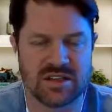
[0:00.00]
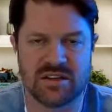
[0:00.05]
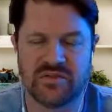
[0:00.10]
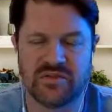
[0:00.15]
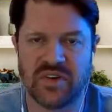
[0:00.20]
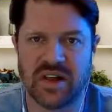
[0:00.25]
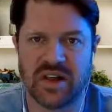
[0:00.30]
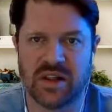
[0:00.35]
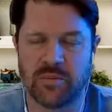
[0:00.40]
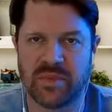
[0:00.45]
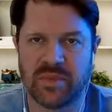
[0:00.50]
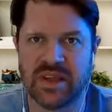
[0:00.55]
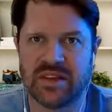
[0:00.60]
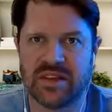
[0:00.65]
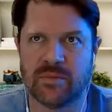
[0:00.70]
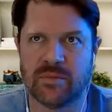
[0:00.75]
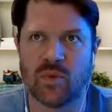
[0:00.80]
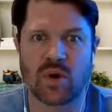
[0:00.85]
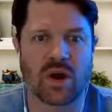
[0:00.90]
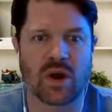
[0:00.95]
development,
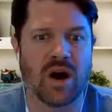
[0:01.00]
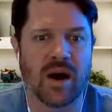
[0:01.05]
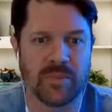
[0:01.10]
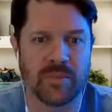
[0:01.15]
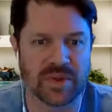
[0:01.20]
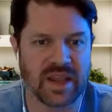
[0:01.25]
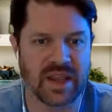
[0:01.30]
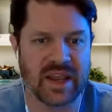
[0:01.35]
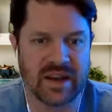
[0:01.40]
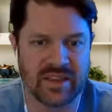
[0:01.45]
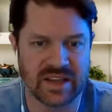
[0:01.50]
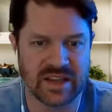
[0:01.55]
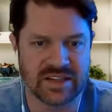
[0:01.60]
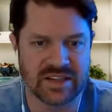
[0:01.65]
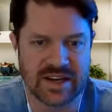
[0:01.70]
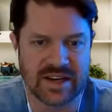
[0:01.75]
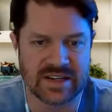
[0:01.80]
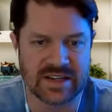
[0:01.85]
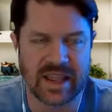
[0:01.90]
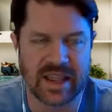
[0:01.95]
the more complicated they
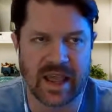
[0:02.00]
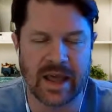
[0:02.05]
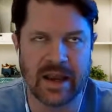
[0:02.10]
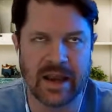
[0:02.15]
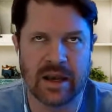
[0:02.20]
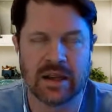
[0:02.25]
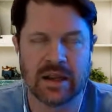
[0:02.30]
tend to get.